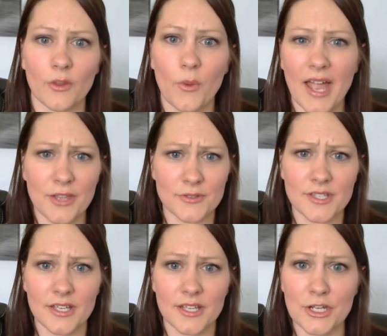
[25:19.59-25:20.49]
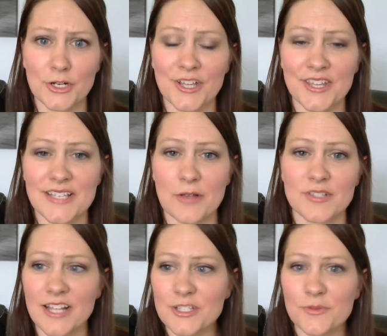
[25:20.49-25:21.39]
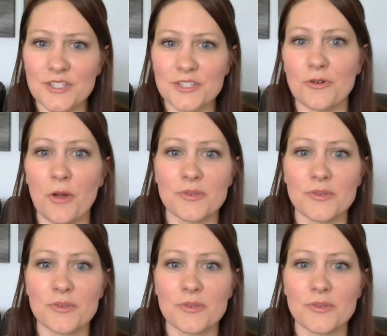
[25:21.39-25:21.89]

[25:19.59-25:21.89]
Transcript: the way I use it here at this house, consequences don't